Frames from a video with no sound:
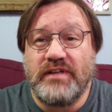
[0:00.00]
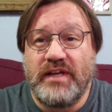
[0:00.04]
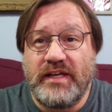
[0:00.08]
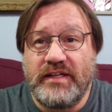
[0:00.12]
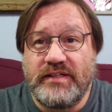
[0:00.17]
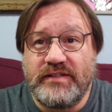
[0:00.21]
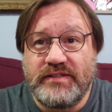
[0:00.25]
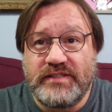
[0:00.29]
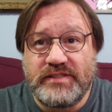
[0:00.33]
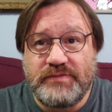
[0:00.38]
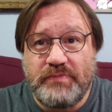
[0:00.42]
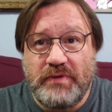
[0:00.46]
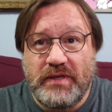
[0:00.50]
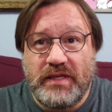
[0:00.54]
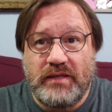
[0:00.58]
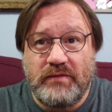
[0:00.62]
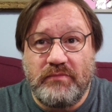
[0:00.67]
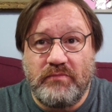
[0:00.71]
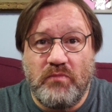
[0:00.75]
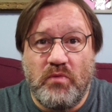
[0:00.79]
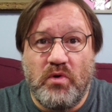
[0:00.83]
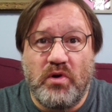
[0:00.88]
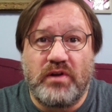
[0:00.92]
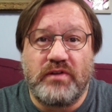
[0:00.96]
had spent
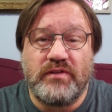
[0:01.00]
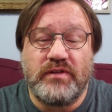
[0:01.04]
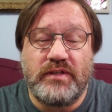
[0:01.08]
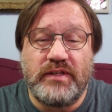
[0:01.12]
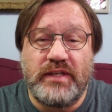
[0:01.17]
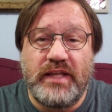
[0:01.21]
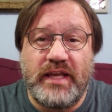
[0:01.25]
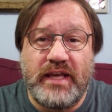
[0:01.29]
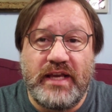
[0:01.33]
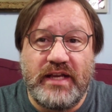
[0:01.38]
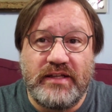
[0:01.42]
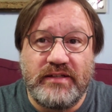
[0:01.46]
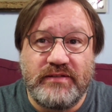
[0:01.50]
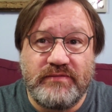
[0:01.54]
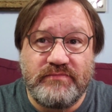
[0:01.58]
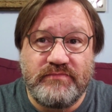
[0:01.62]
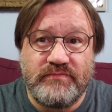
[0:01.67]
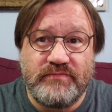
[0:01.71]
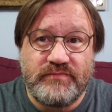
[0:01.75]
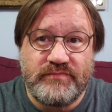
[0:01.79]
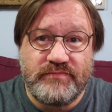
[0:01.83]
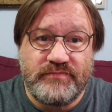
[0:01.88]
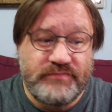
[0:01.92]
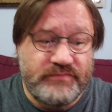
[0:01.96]
more than that
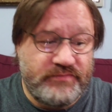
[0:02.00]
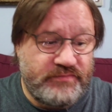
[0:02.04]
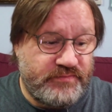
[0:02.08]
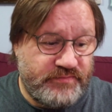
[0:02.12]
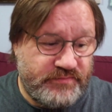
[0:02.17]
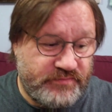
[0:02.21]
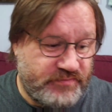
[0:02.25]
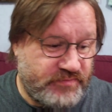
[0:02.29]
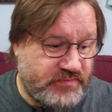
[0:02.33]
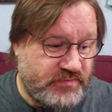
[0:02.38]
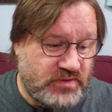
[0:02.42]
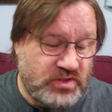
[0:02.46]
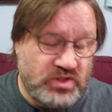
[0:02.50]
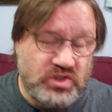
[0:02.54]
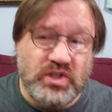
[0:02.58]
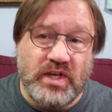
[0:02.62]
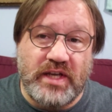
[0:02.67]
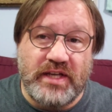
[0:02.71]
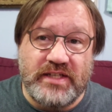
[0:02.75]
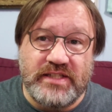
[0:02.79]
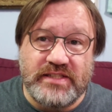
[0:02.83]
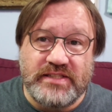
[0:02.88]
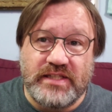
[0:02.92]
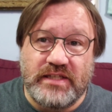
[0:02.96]

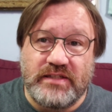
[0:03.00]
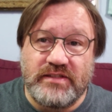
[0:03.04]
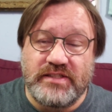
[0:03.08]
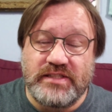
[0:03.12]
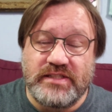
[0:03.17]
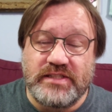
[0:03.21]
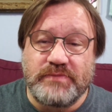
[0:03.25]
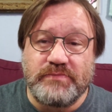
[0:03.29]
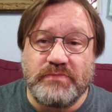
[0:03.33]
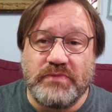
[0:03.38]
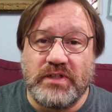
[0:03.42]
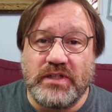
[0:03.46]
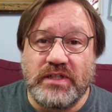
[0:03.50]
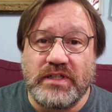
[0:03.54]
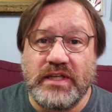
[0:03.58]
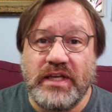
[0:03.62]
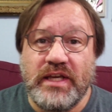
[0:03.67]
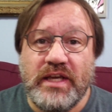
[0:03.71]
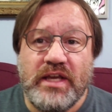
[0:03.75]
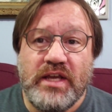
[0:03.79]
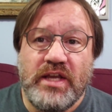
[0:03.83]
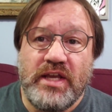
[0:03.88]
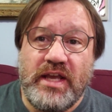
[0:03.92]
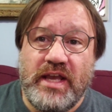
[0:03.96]
trying to sell this book
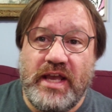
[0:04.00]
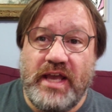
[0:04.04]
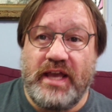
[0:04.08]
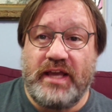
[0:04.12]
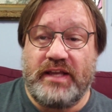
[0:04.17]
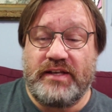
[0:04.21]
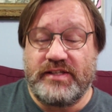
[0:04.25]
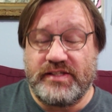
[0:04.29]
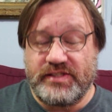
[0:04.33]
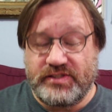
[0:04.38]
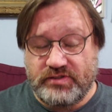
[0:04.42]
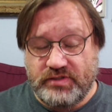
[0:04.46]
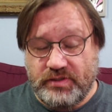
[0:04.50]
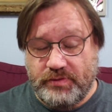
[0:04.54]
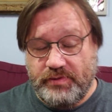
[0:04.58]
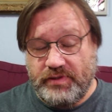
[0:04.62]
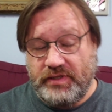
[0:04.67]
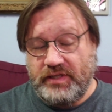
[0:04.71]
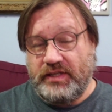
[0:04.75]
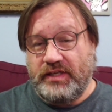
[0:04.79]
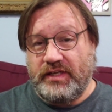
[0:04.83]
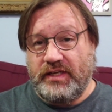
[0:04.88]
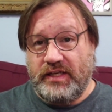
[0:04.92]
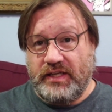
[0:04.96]
and
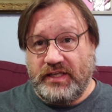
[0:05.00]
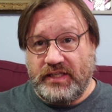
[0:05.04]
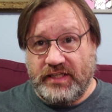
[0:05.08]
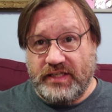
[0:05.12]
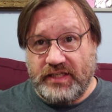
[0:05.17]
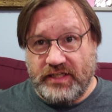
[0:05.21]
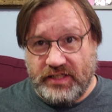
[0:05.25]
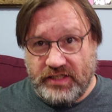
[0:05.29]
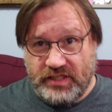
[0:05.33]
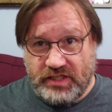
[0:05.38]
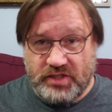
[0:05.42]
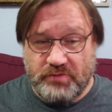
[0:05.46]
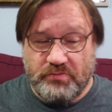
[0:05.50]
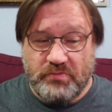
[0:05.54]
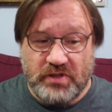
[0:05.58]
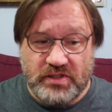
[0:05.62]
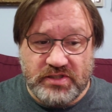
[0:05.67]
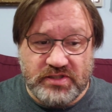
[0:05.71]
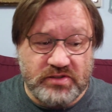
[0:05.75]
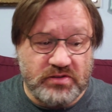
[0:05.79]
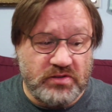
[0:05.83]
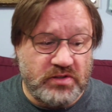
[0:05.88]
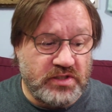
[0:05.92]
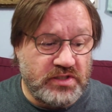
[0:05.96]
distributing it and getting it into
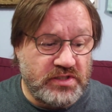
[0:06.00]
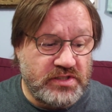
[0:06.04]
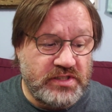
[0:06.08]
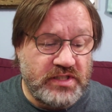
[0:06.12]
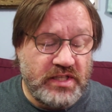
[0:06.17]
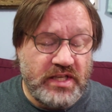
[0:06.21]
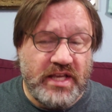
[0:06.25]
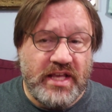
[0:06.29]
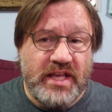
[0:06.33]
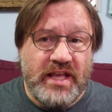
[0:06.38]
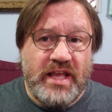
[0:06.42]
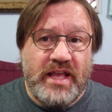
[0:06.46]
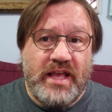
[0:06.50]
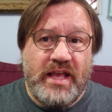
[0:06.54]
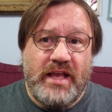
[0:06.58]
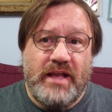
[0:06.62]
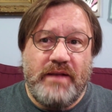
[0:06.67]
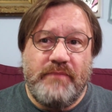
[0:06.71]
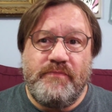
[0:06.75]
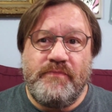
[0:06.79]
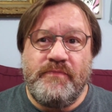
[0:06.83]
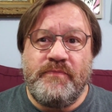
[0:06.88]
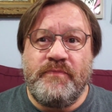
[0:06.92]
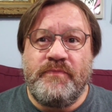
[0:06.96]
bookstores.
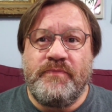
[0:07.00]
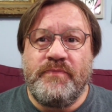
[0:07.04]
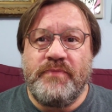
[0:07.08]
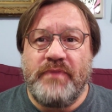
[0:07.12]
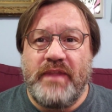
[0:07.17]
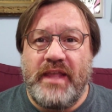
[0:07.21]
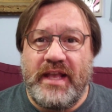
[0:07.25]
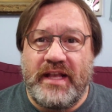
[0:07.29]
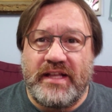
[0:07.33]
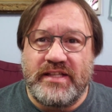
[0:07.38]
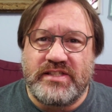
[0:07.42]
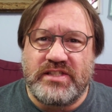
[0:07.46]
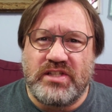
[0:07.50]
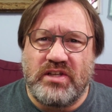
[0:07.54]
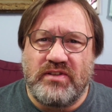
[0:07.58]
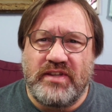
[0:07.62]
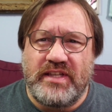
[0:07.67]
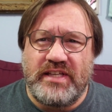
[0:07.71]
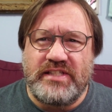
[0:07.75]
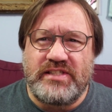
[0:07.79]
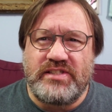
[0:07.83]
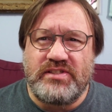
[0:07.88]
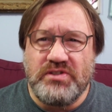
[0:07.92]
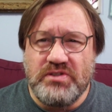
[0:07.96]
And so they
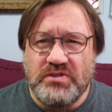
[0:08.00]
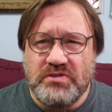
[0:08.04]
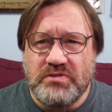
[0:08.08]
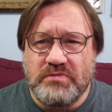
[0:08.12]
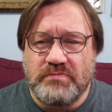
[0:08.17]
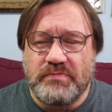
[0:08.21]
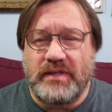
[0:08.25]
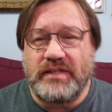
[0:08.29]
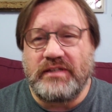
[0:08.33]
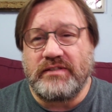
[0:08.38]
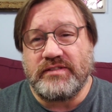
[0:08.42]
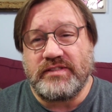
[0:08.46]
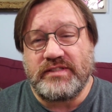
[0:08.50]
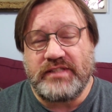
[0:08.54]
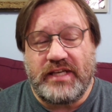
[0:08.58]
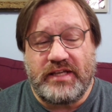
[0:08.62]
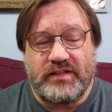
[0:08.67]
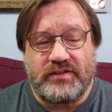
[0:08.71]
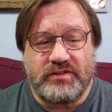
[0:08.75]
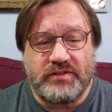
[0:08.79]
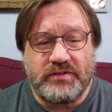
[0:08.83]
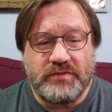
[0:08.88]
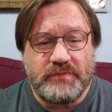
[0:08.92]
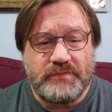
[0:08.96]
sued Michael
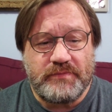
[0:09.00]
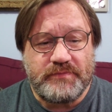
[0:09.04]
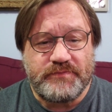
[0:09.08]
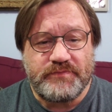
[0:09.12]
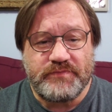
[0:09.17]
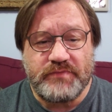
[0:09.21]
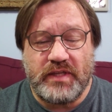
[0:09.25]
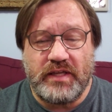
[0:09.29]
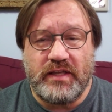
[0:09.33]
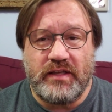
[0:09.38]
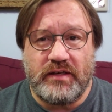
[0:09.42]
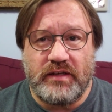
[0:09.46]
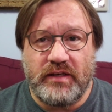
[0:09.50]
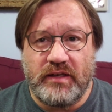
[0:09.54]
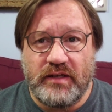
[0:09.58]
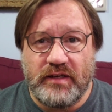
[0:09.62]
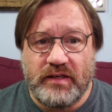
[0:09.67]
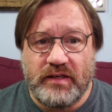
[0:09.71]
Stather. And